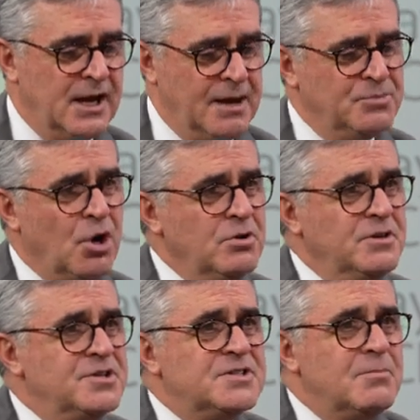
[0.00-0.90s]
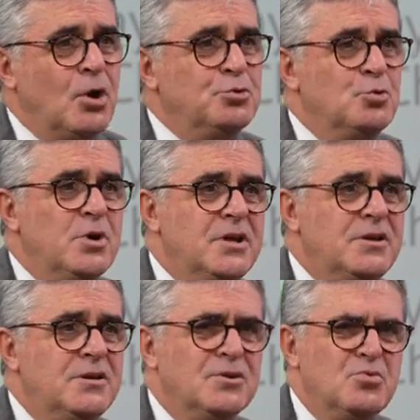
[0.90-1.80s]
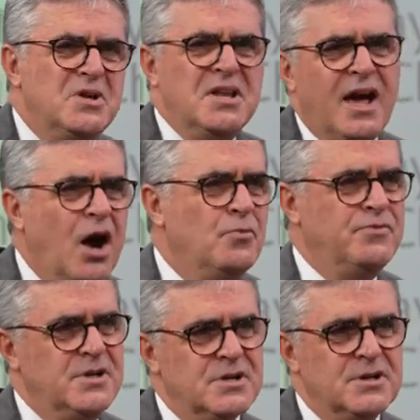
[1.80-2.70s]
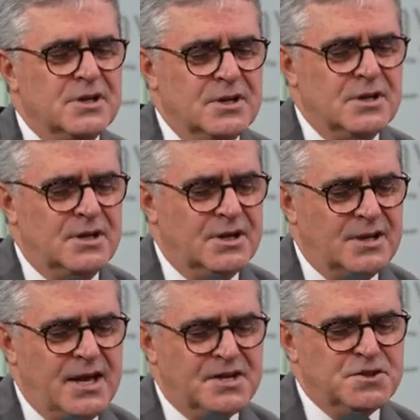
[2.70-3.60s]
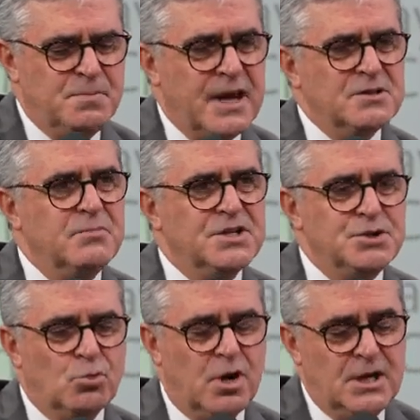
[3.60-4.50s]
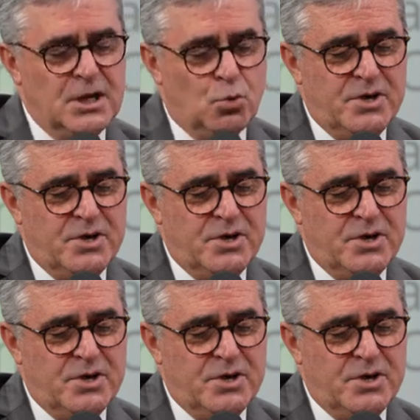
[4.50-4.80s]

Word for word: That I'm talking just about one, one and a half year, and I expect much more.